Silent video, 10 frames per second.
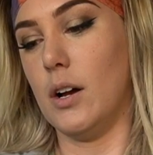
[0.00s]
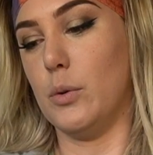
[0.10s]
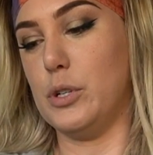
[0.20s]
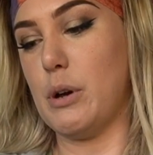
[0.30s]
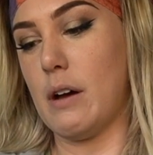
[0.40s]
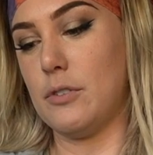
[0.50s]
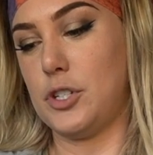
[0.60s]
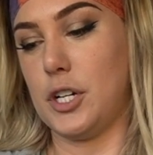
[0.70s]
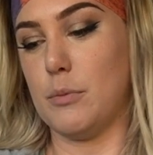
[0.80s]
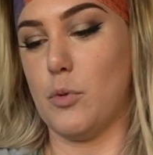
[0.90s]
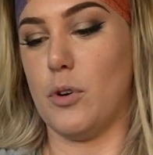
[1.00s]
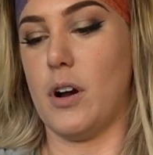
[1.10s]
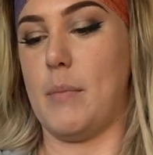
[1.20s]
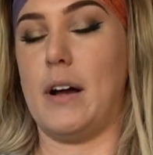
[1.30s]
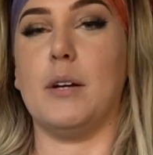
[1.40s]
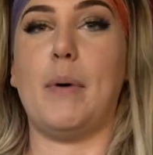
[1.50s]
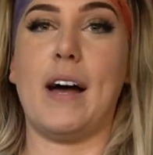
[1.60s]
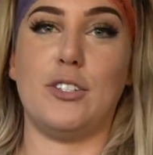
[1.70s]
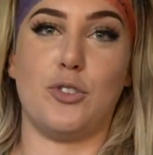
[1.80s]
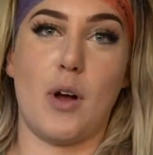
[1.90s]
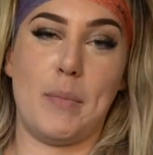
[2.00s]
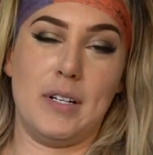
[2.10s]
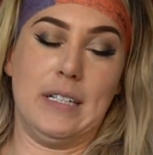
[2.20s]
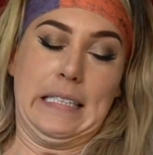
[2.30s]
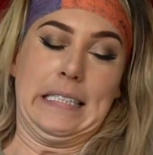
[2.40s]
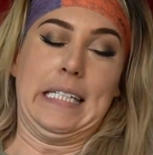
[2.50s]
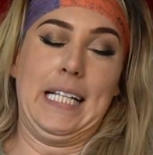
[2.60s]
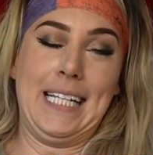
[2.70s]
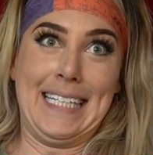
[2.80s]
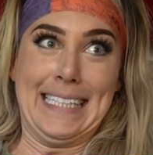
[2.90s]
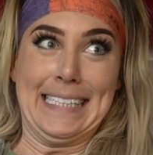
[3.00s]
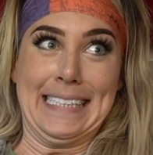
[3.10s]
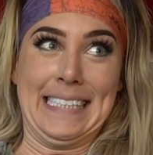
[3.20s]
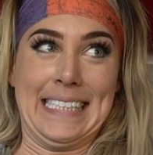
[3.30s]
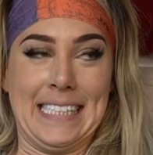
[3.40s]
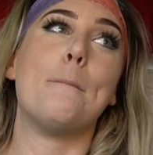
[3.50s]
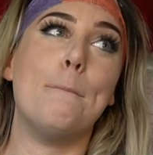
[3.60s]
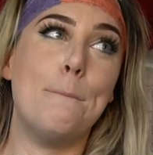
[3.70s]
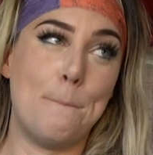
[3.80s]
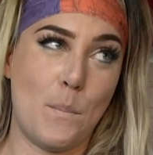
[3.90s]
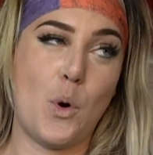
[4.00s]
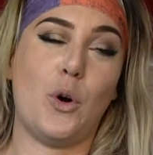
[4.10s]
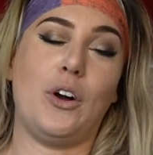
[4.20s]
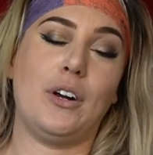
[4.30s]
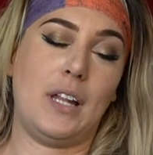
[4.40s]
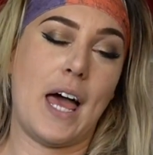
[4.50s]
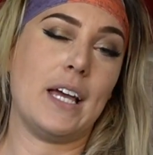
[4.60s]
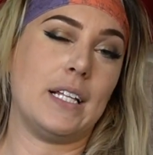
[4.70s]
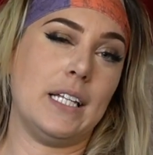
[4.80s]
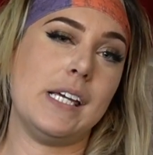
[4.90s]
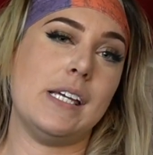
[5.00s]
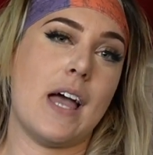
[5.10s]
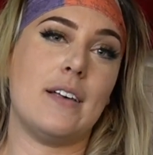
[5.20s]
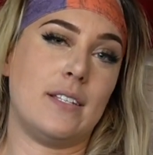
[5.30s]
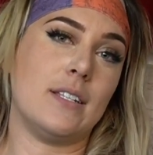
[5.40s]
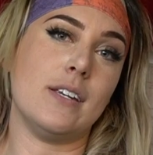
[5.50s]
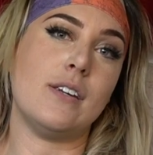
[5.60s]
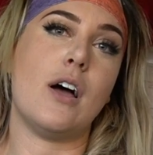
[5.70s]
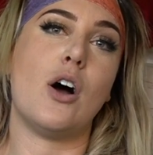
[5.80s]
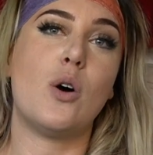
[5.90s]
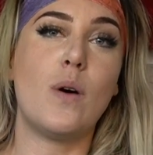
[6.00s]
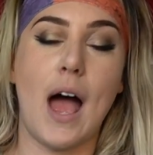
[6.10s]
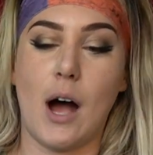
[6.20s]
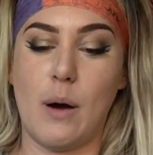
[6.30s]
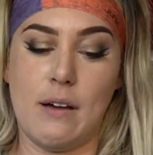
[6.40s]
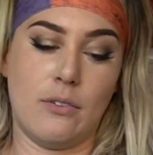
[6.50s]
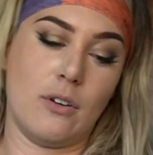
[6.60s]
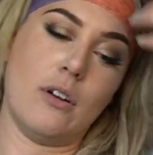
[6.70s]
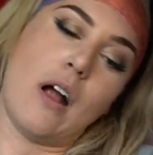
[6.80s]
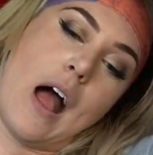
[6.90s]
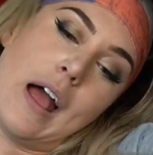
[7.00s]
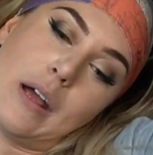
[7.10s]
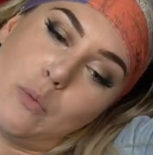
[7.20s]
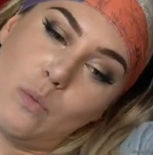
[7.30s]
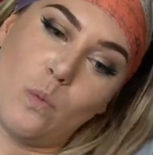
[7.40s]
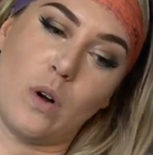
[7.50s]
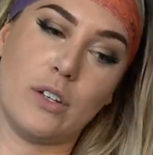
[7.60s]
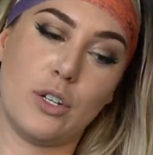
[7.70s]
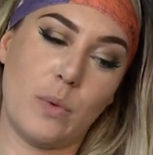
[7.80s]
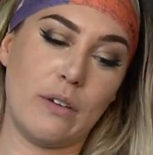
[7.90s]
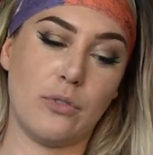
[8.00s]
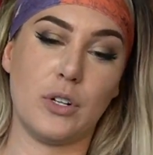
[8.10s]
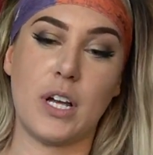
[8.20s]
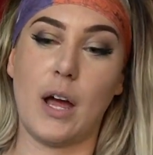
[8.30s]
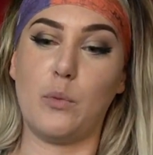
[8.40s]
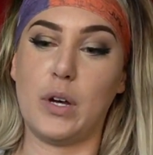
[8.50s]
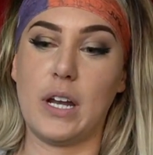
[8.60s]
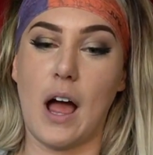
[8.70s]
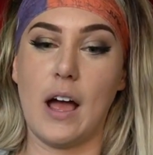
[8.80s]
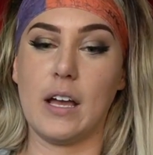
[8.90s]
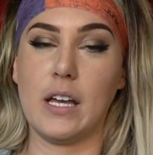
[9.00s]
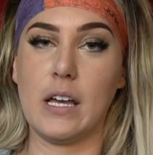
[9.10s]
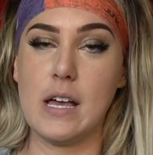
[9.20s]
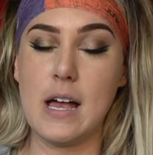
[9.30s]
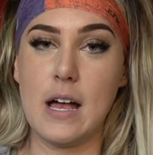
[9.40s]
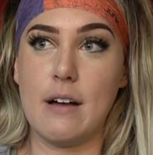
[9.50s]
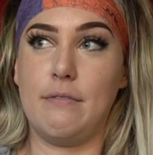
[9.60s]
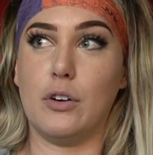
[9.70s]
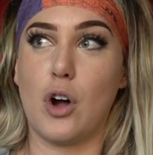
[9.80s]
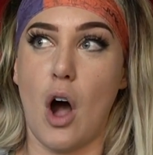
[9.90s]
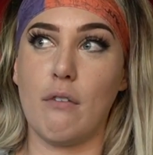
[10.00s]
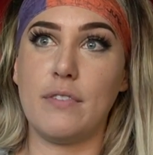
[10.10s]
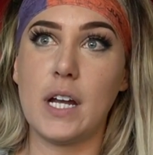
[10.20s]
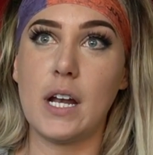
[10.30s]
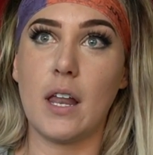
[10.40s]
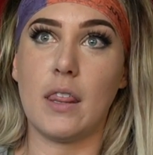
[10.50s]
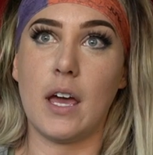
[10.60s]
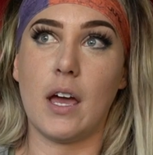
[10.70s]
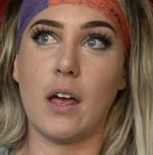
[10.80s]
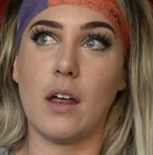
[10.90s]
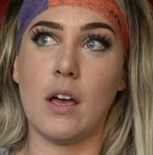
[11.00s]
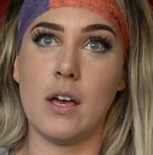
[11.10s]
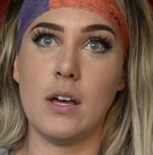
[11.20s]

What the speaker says: Will you ever share more about your past trauma? More likely yes than no. However, I want to wait for a time when I feel confident that